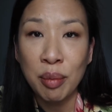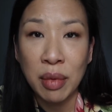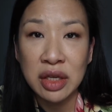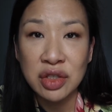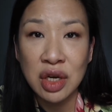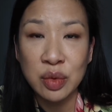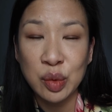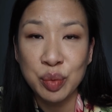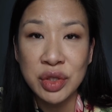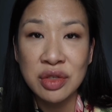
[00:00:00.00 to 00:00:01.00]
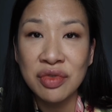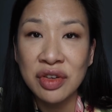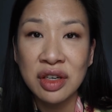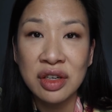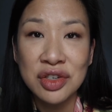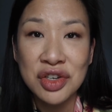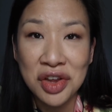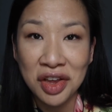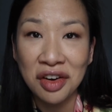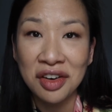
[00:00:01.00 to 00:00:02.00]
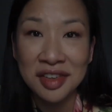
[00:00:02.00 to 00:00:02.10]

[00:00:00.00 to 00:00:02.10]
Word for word: much. I will put some footage here.